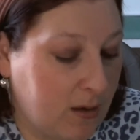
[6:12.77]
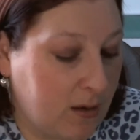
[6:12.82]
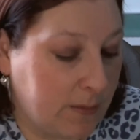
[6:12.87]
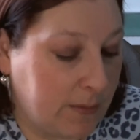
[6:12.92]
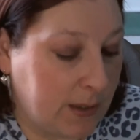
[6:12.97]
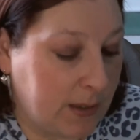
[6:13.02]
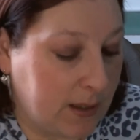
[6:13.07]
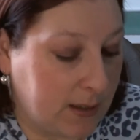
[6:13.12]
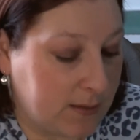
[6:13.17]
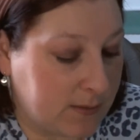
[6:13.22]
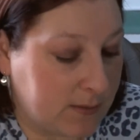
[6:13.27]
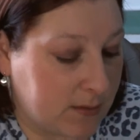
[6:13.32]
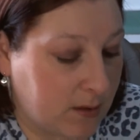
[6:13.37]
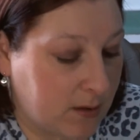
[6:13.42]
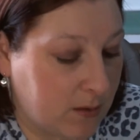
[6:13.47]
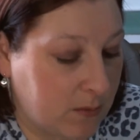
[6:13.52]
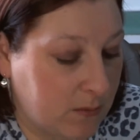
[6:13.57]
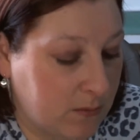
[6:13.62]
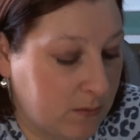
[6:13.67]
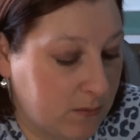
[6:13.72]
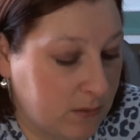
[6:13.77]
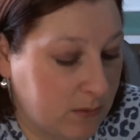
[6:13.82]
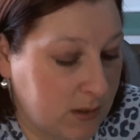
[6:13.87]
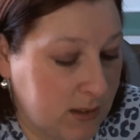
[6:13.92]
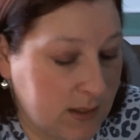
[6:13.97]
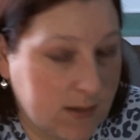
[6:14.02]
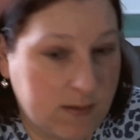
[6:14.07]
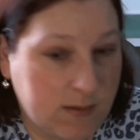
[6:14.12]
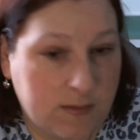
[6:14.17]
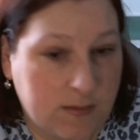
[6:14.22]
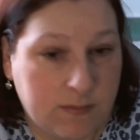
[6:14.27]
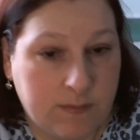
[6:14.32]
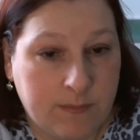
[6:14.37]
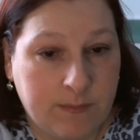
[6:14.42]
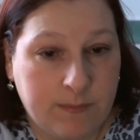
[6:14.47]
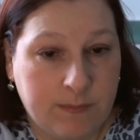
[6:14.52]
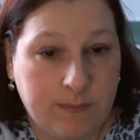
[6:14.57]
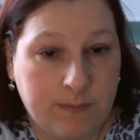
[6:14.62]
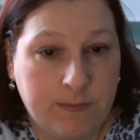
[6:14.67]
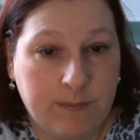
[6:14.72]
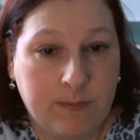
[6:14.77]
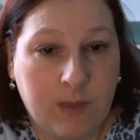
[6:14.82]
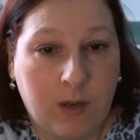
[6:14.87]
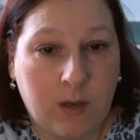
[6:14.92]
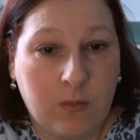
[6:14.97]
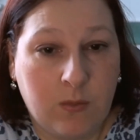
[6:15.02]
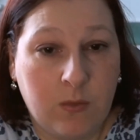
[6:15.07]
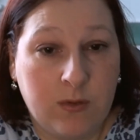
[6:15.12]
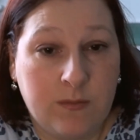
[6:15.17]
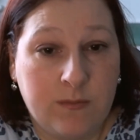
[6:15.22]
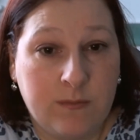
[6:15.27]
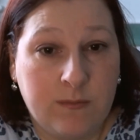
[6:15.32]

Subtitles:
Yeah, so it is, I would